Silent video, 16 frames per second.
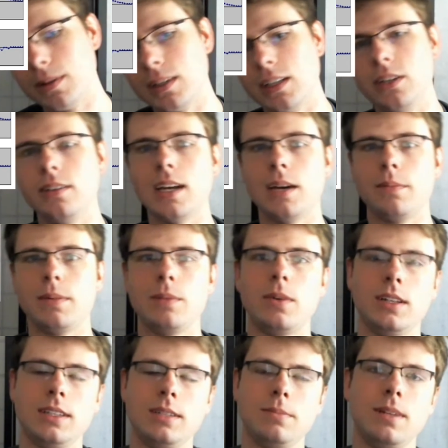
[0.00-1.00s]
do that by
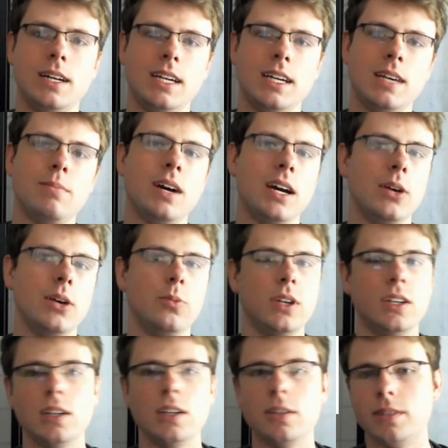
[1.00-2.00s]
multiplying it by a
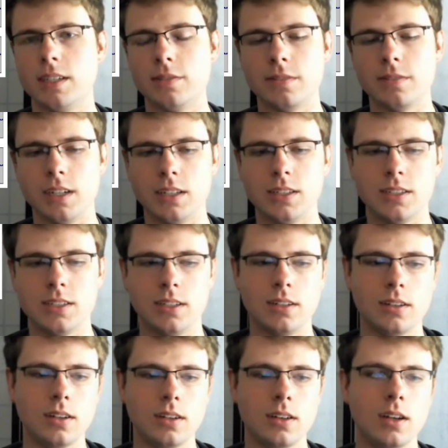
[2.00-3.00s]
windowing function,